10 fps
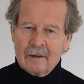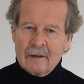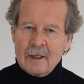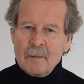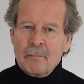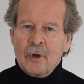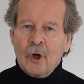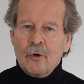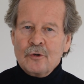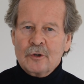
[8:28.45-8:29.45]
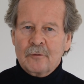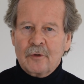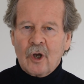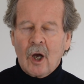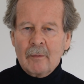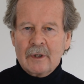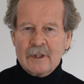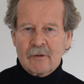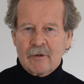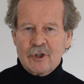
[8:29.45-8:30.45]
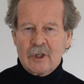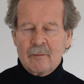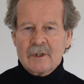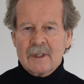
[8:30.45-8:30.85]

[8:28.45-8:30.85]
the implosion of the communist regimes